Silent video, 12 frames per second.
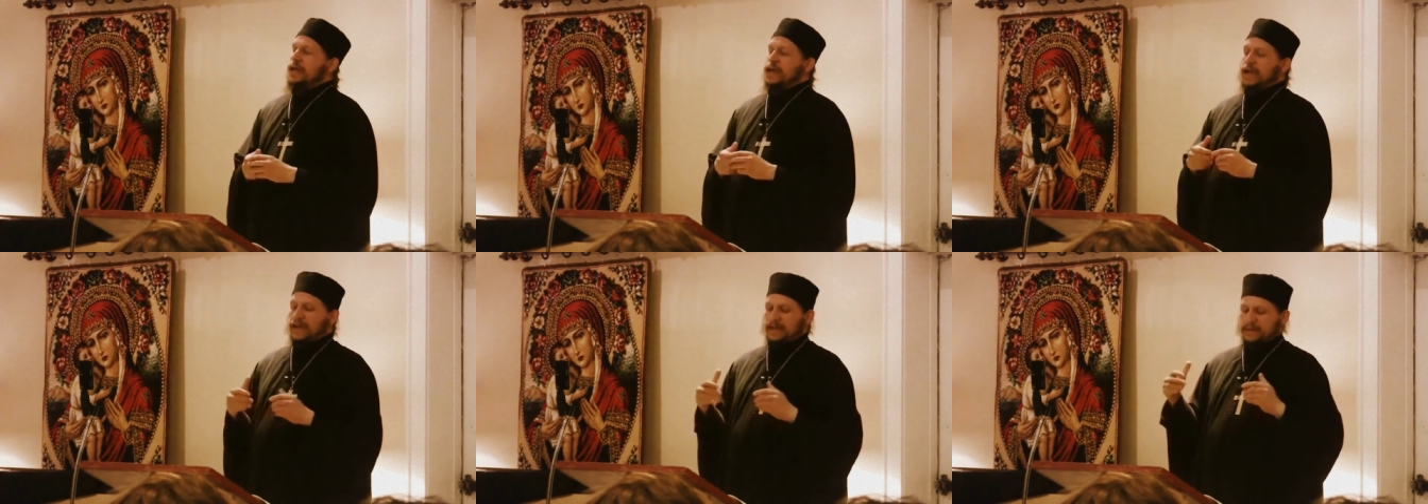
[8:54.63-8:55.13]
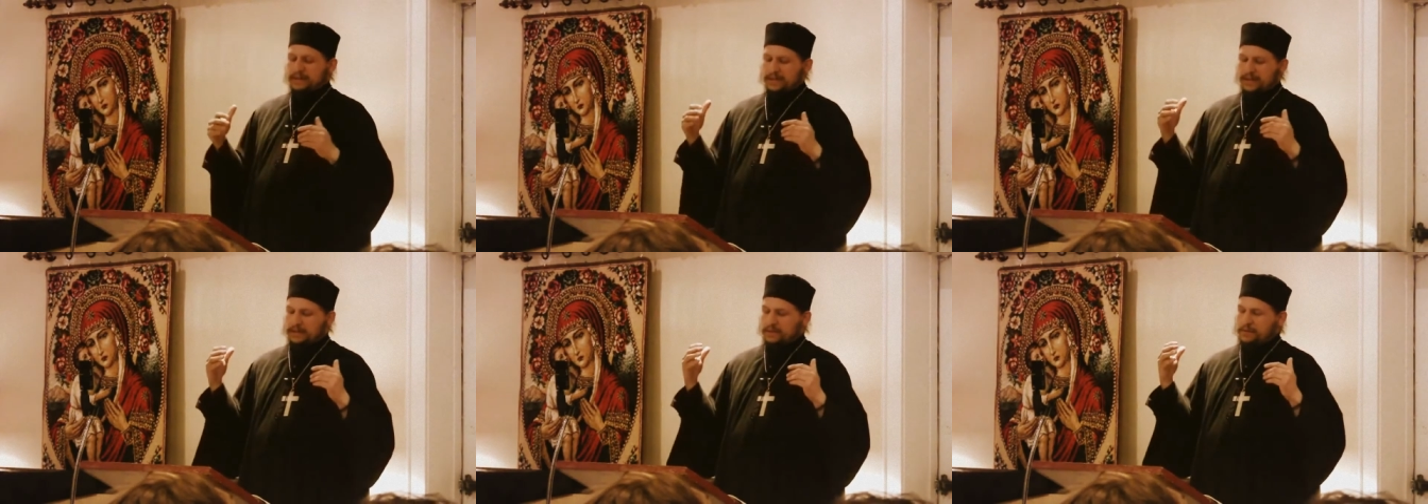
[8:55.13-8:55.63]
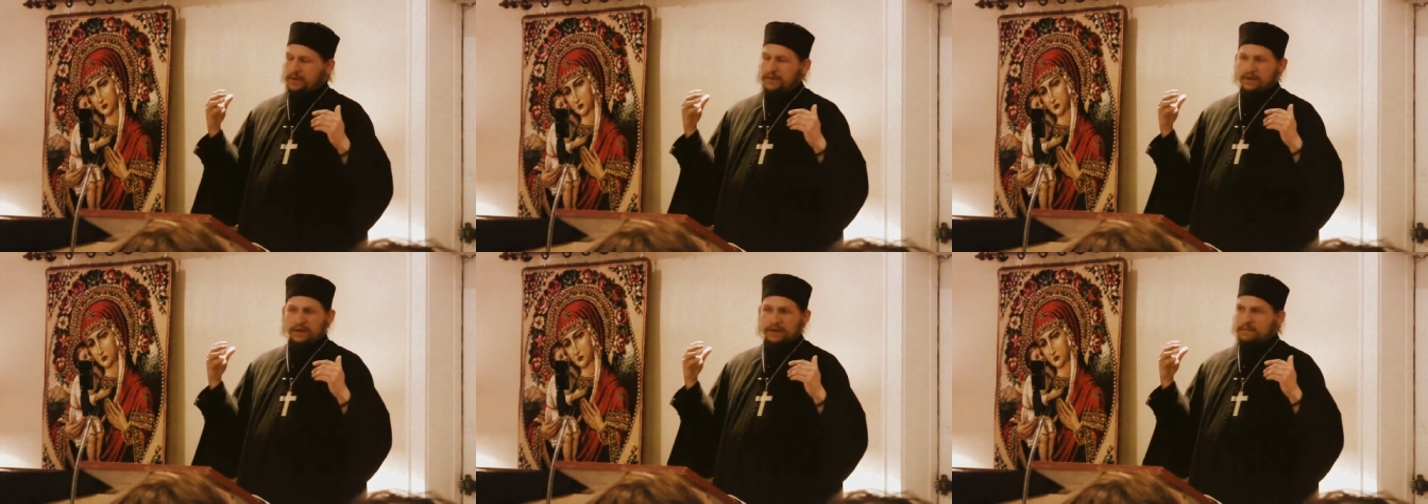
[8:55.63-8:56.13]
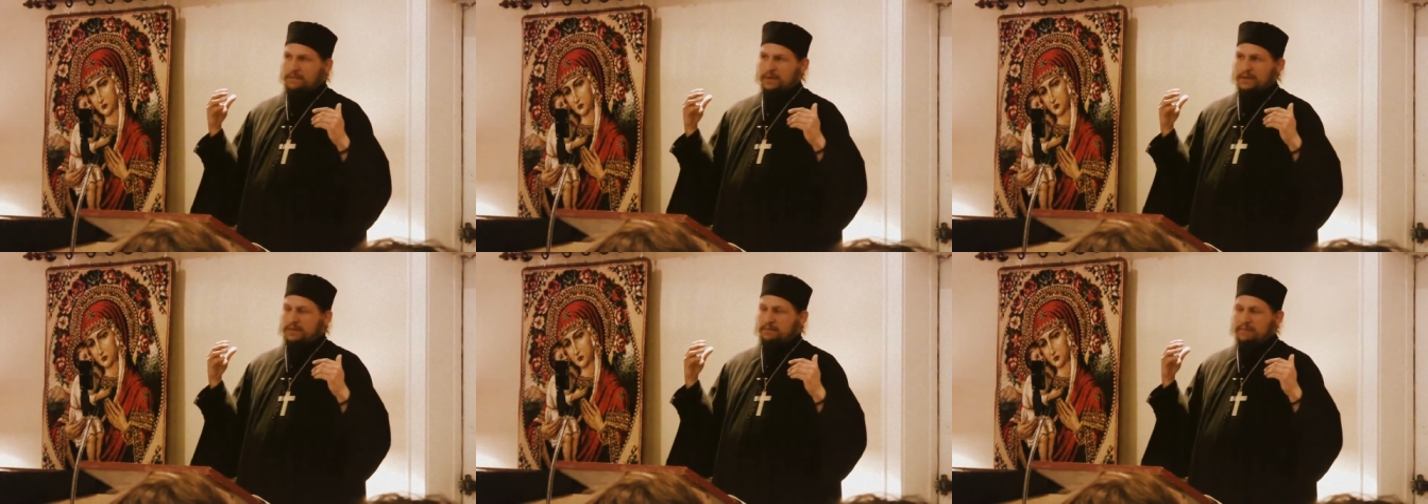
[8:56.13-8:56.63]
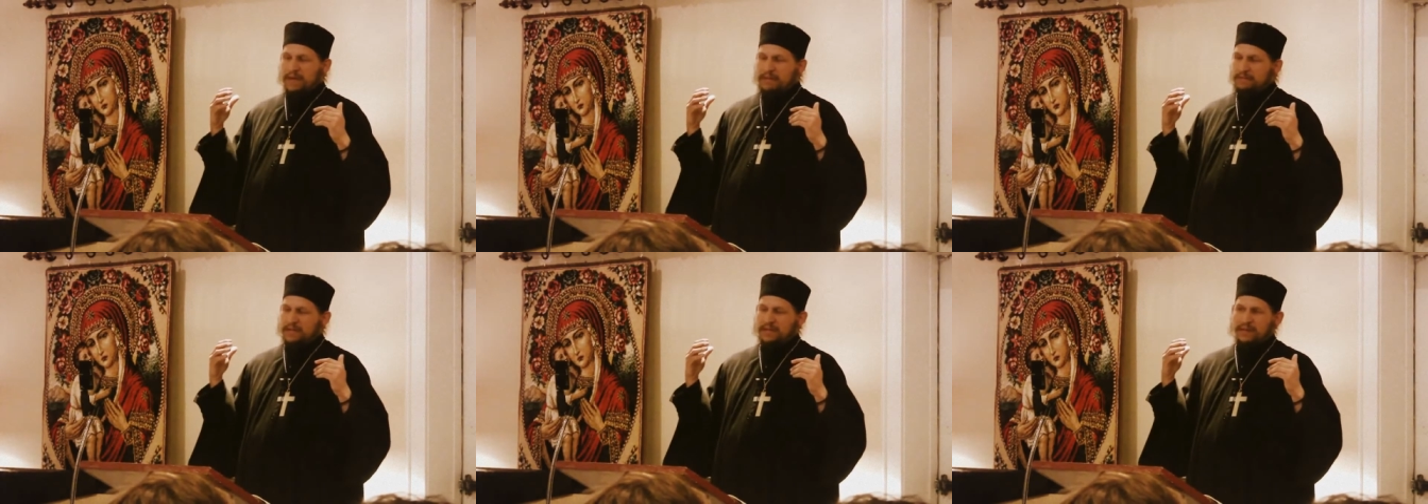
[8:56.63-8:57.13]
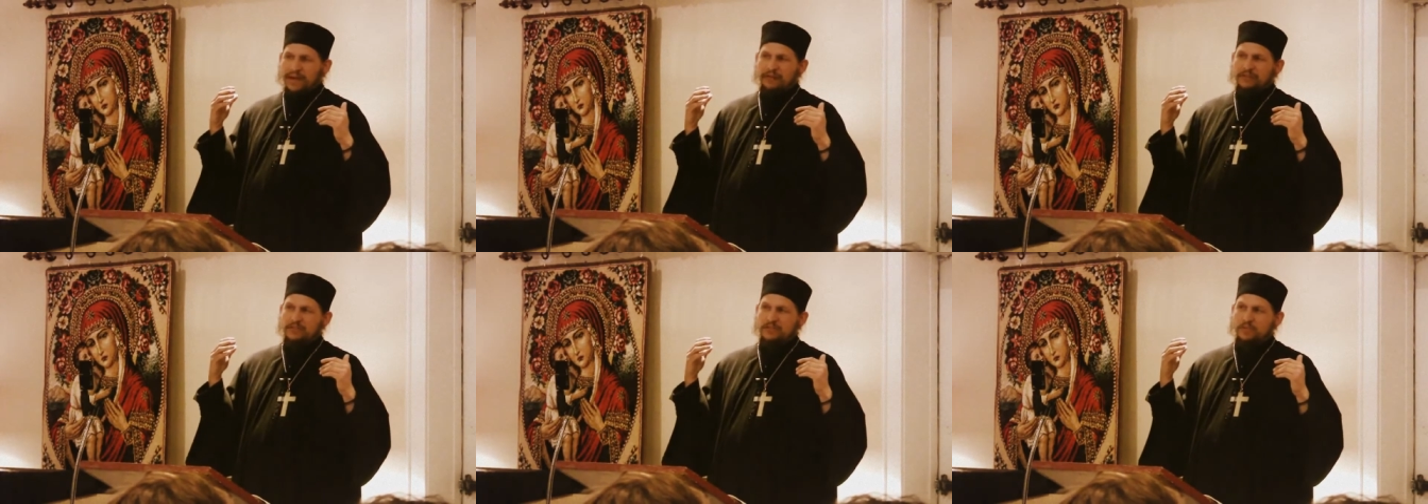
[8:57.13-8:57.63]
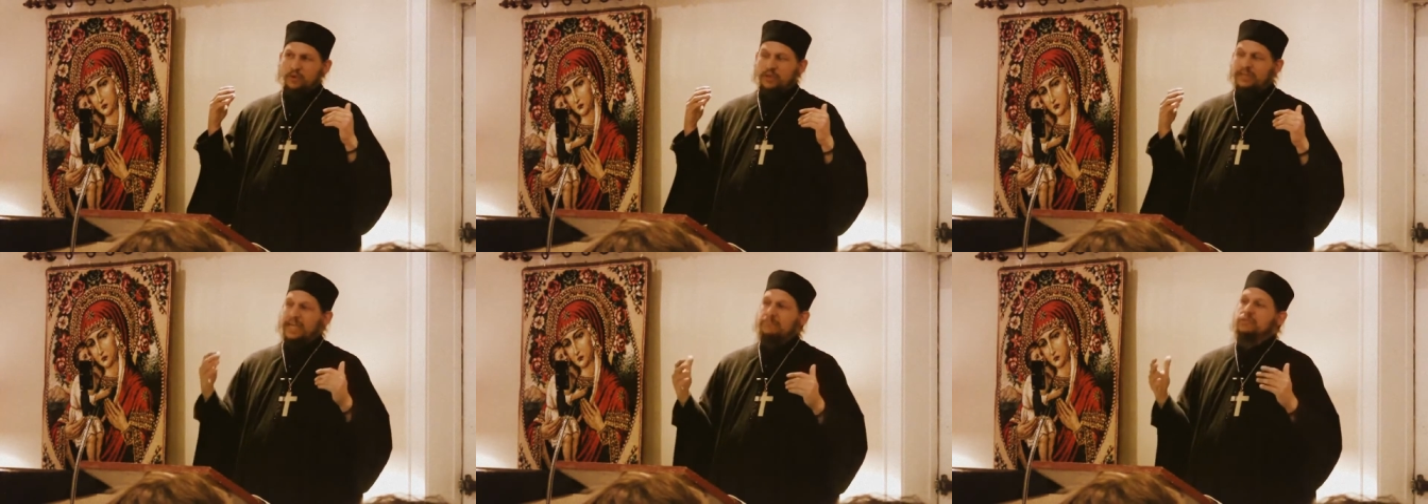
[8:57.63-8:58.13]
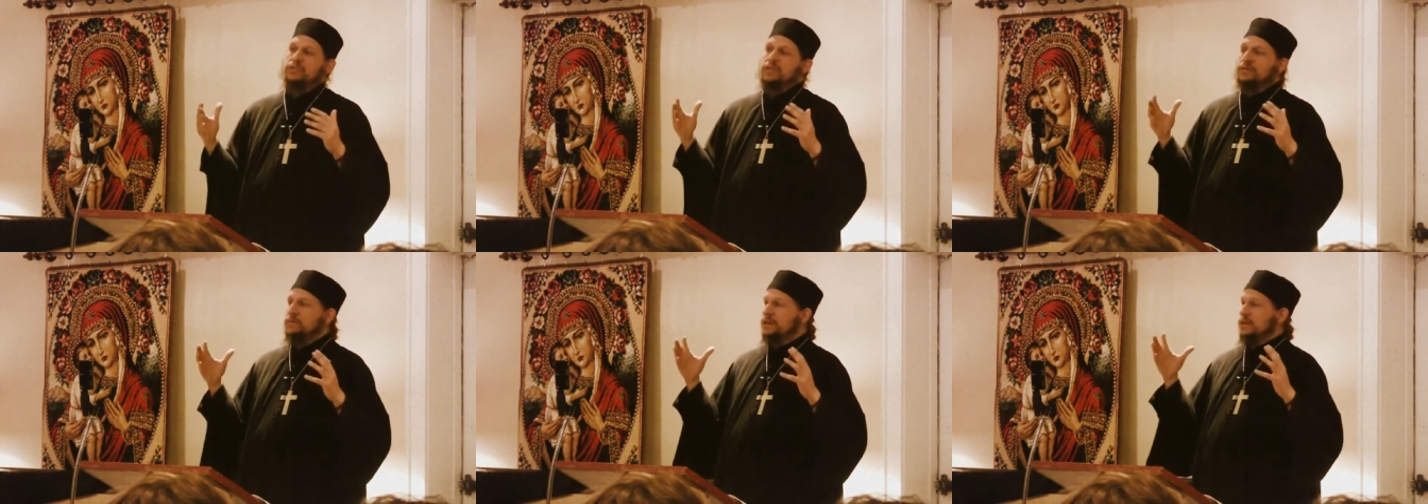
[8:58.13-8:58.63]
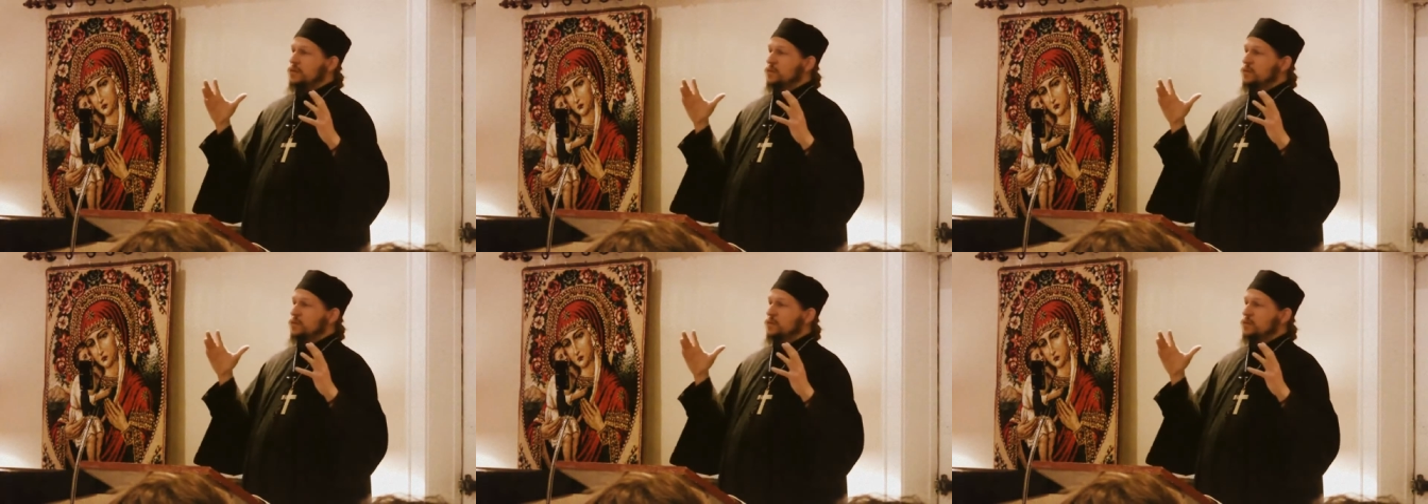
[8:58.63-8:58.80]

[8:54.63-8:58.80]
and uh, but many many thousands more came to him